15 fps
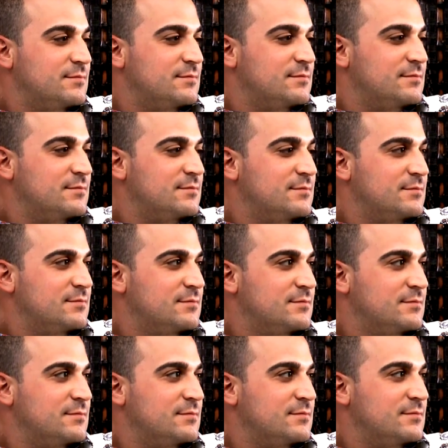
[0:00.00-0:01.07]

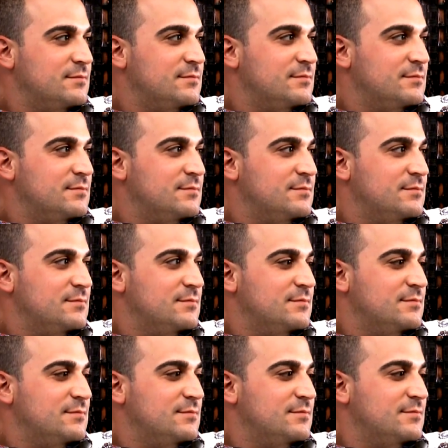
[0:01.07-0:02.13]

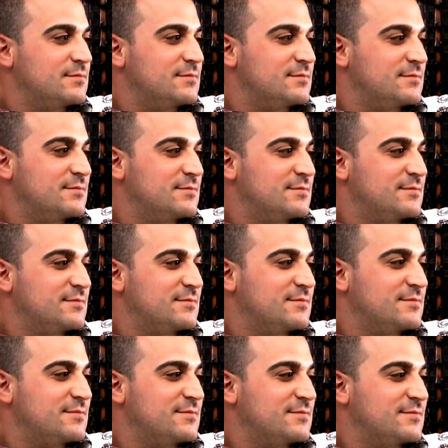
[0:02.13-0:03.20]

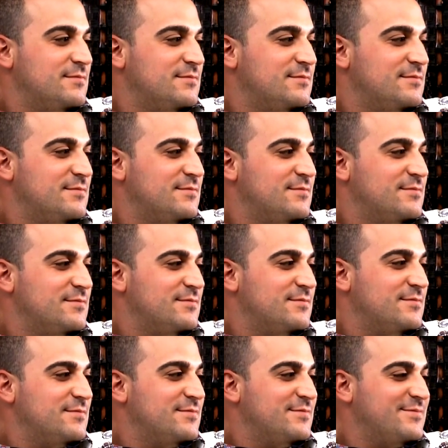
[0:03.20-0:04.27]

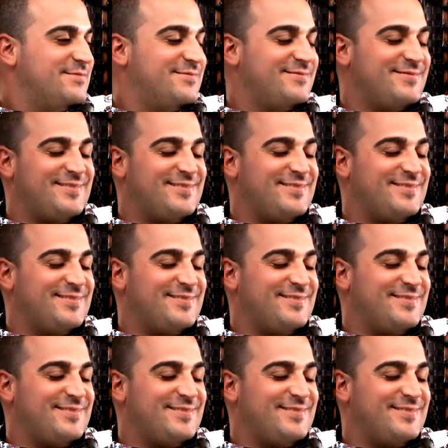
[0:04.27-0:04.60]
No words are spoken by the person on screen.